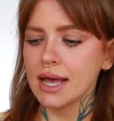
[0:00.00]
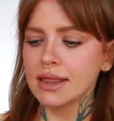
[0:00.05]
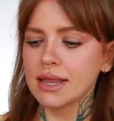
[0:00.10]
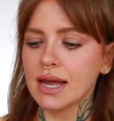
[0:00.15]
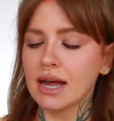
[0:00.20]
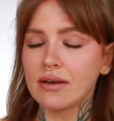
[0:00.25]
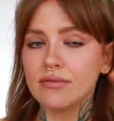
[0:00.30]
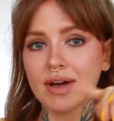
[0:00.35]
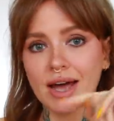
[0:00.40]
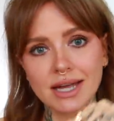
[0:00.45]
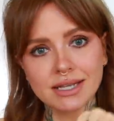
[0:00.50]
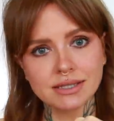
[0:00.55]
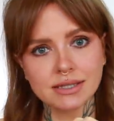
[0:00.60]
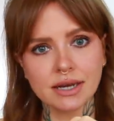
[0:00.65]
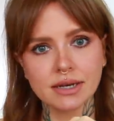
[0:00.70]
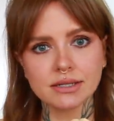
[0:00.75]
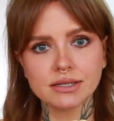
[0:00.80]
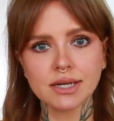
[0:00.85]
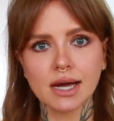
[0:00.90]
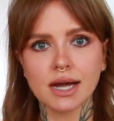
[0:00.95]
they have hand
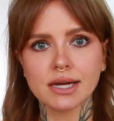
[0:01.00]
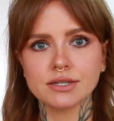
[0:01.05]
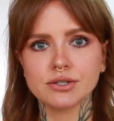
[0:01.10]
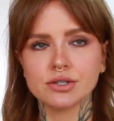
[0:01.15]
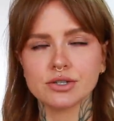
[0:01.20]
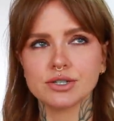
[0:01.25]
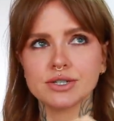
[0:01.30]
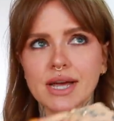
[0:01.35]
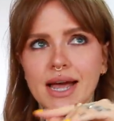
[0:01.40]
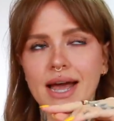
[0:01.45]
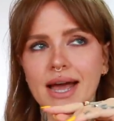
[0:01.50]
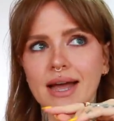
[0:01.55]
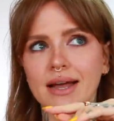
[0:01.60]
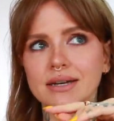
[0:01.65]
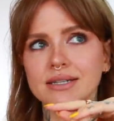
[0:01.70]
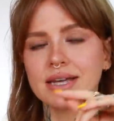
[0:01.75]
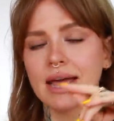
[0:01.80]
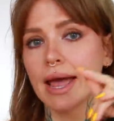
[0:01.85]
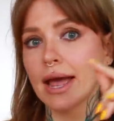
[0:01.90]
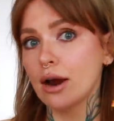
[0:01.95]
sanitizers,
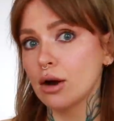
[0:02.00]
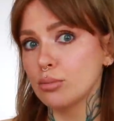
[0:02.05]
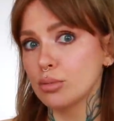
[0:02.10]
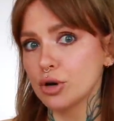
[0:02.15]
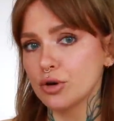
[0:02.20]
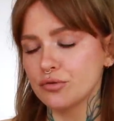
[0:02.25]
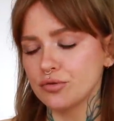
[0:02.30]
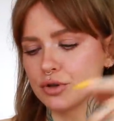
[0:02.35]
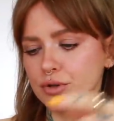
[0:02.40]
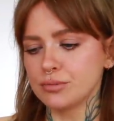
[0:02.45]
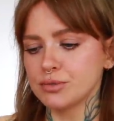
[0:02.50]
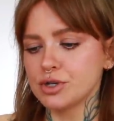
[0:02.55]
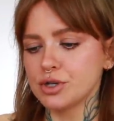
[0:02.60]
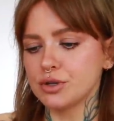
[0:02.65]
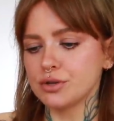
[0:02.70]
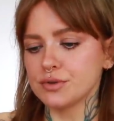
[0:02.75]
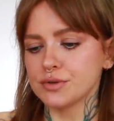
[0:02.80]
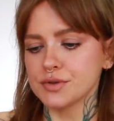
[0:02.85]
and hair perfume too.